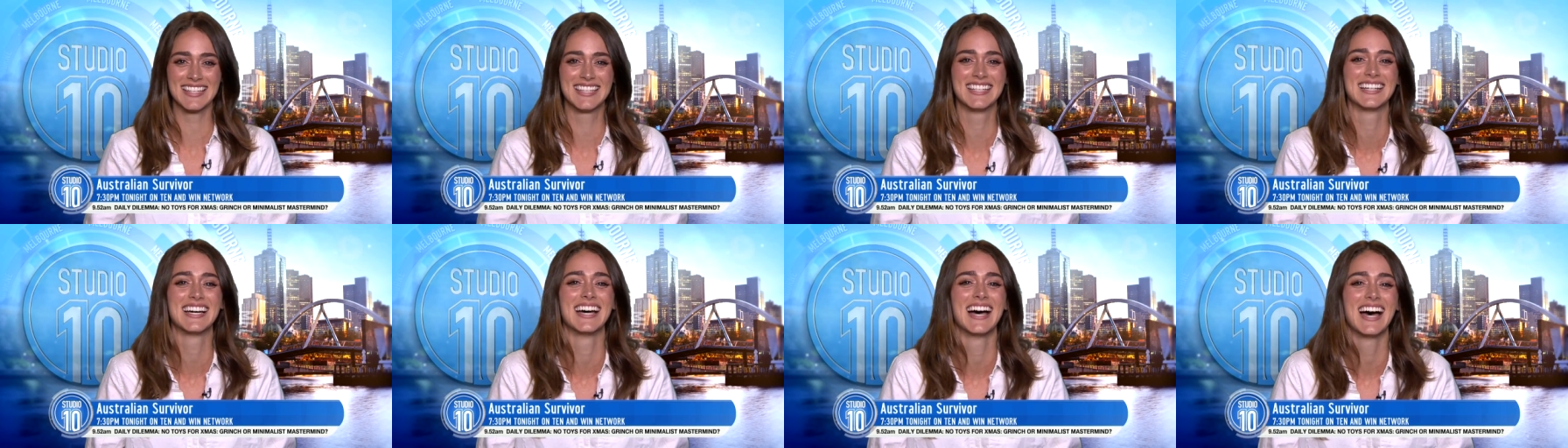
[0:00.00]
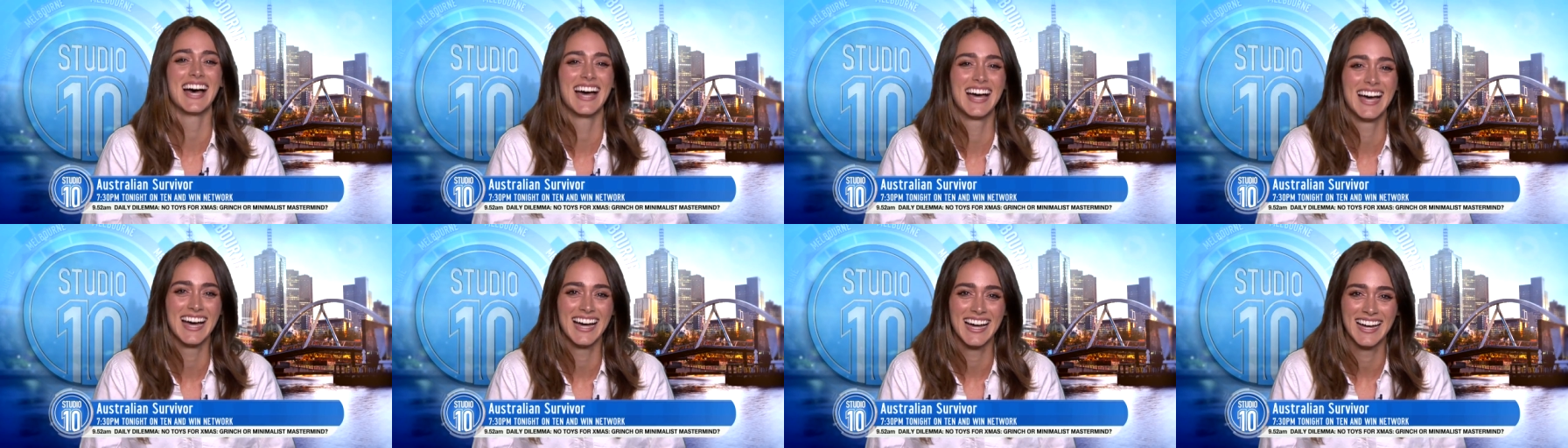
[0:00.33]
Yeah.
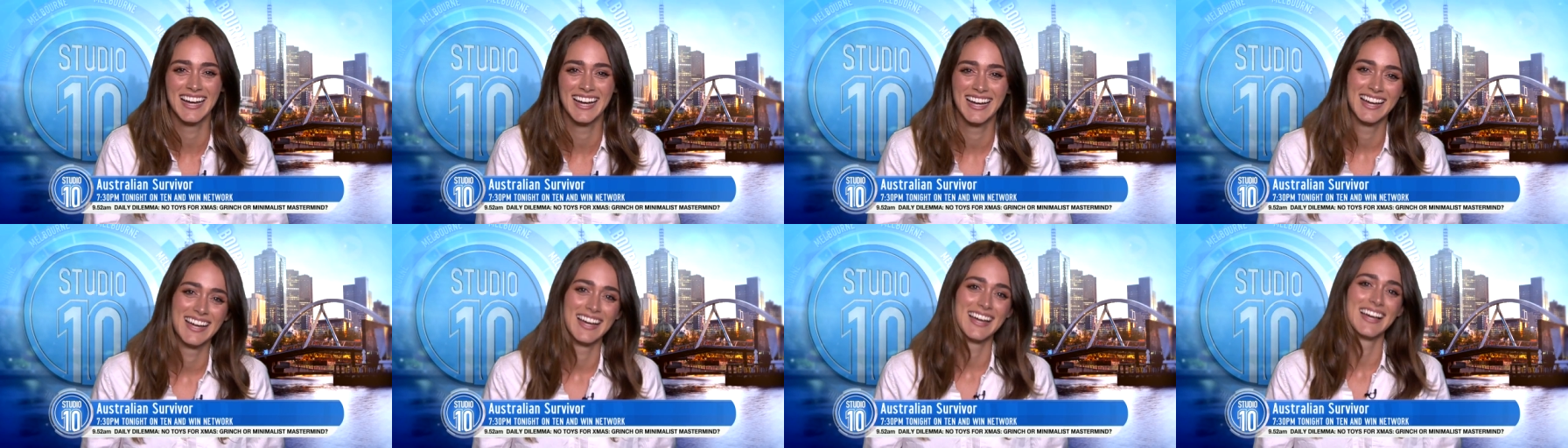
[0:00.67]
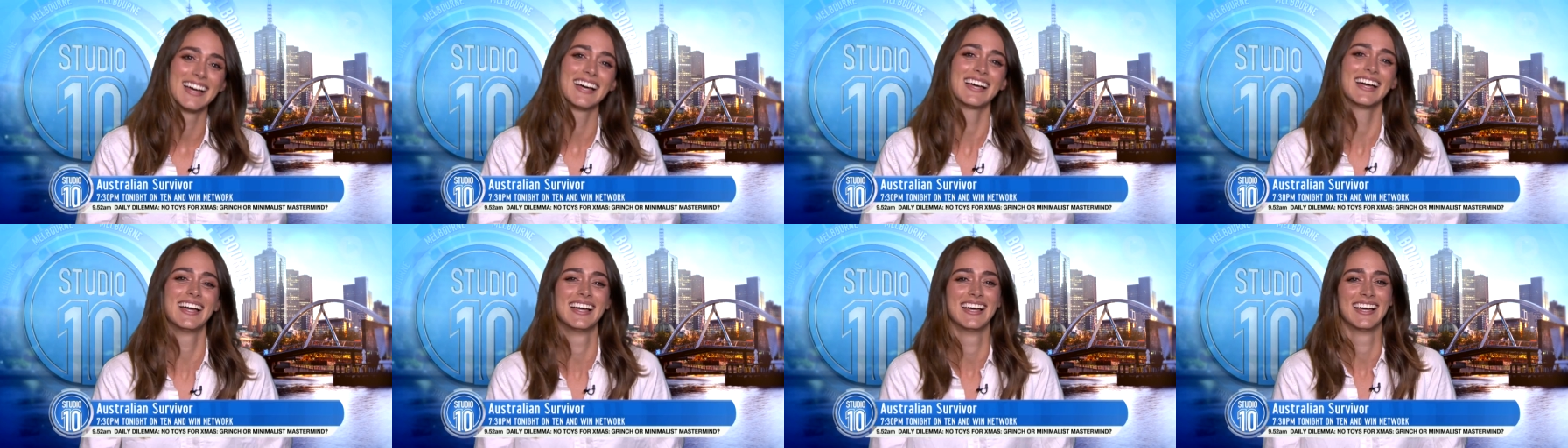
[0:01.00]
No,
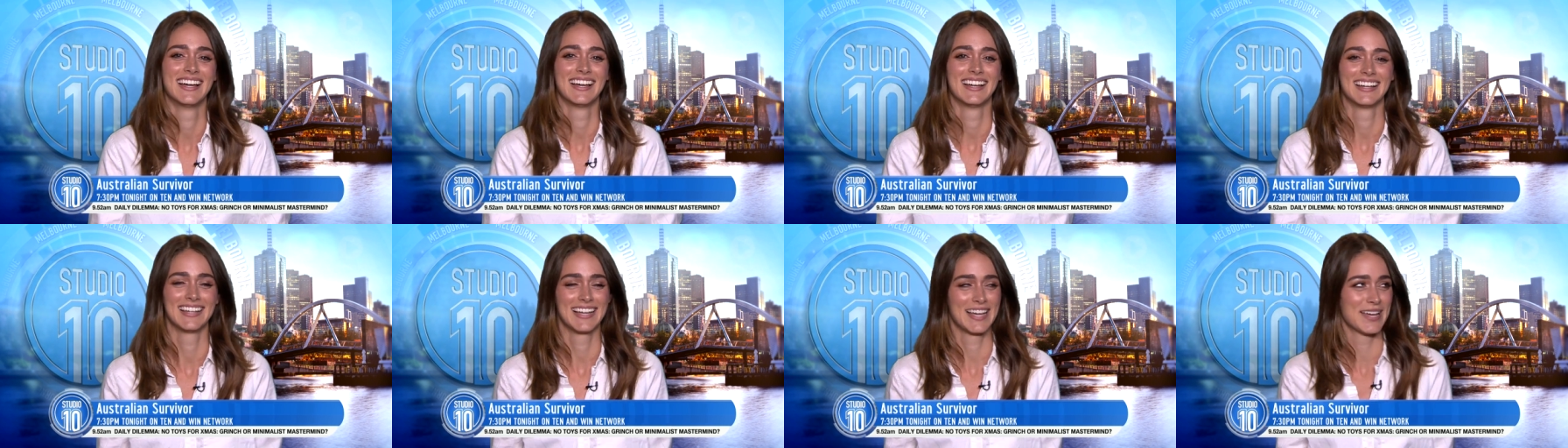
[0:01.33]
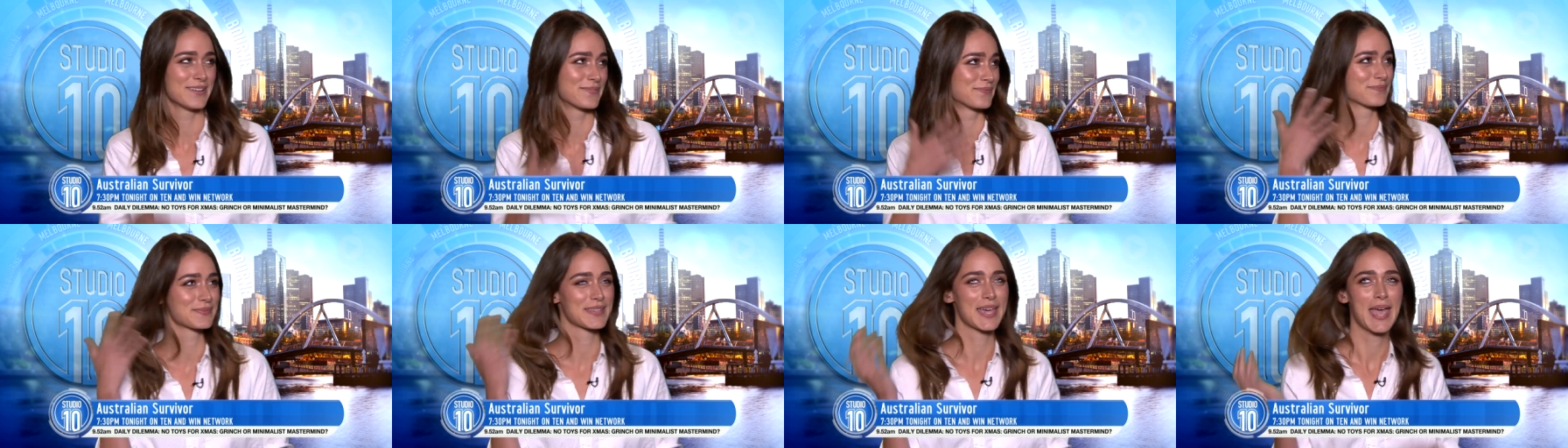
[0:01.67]
I'm serious.
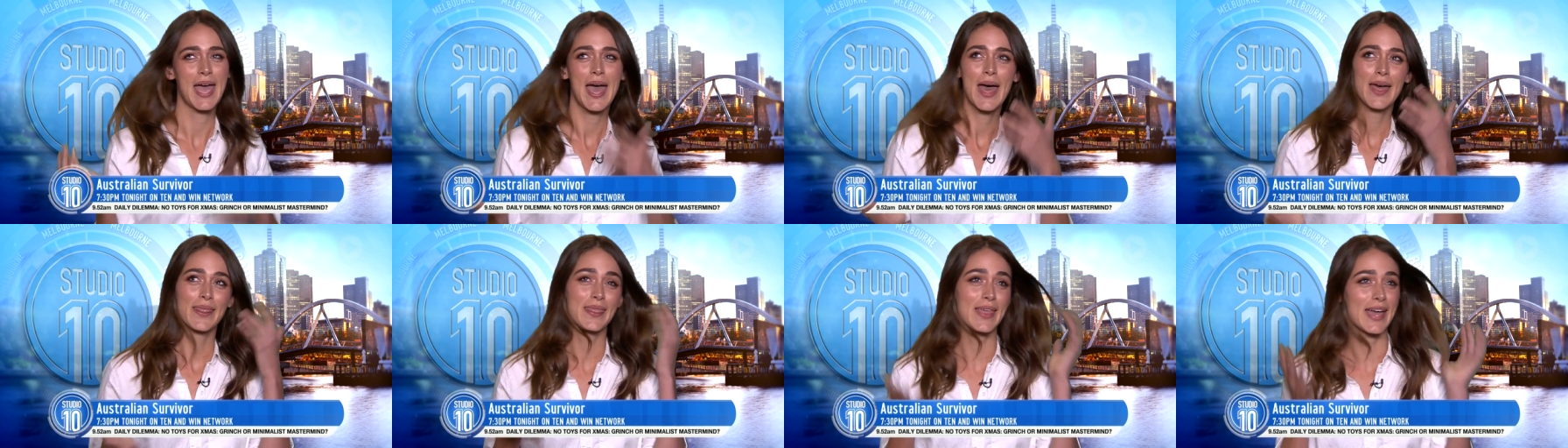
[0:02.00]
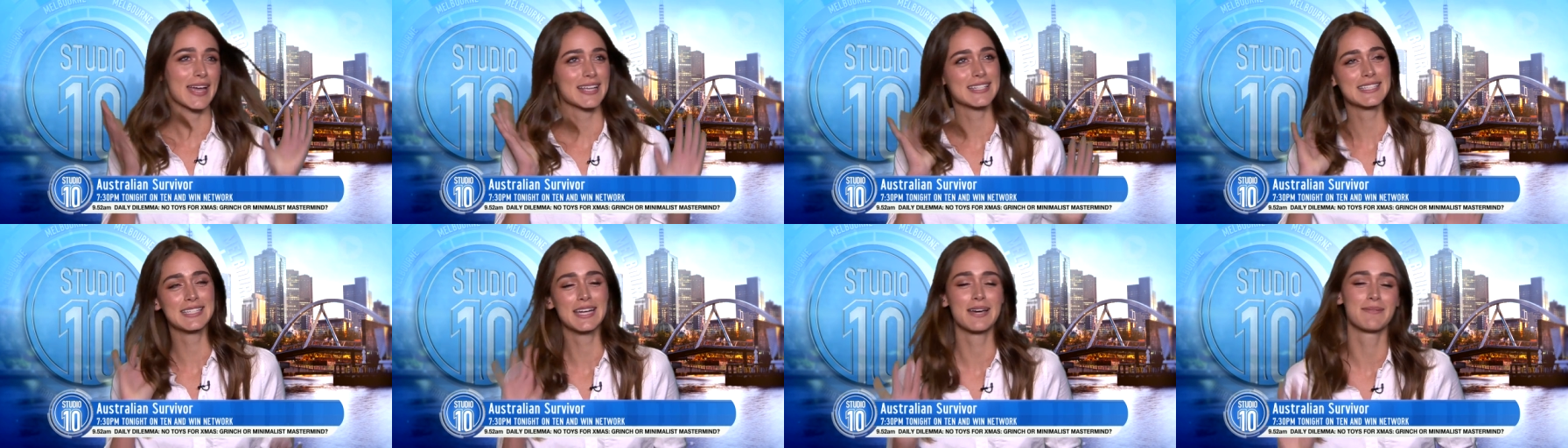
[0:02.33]
Just yeah. beautiful.
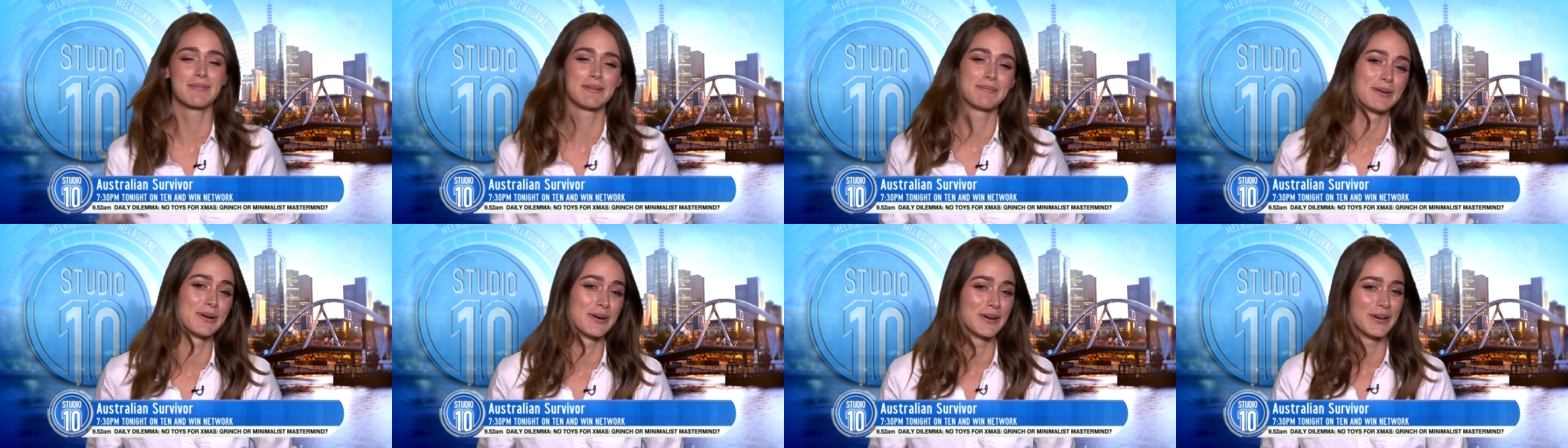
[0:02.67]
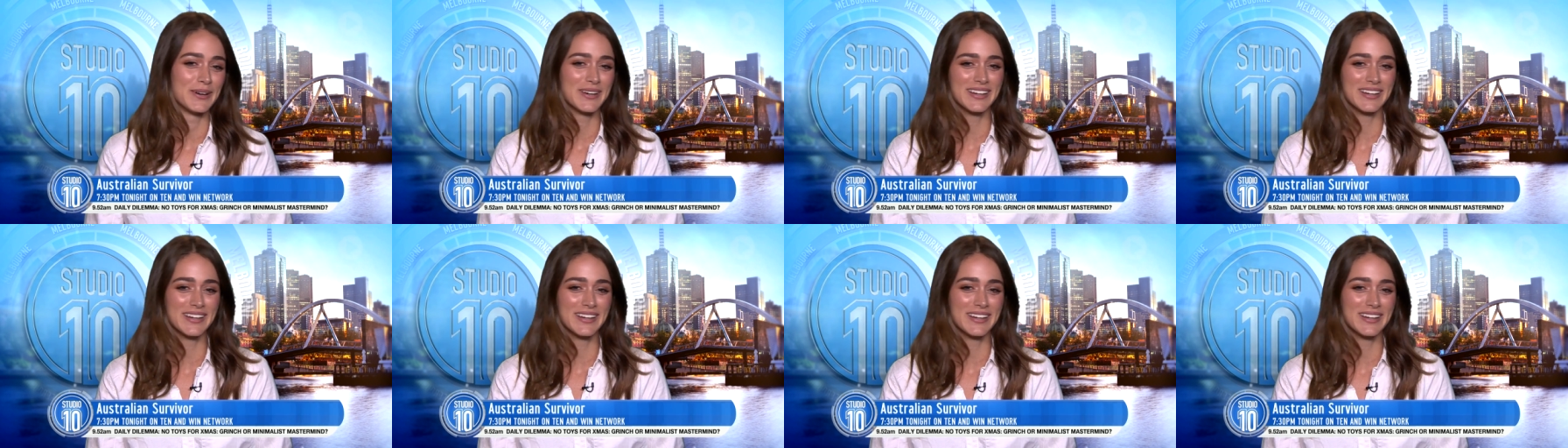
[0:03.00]
Thanks. Tell me more.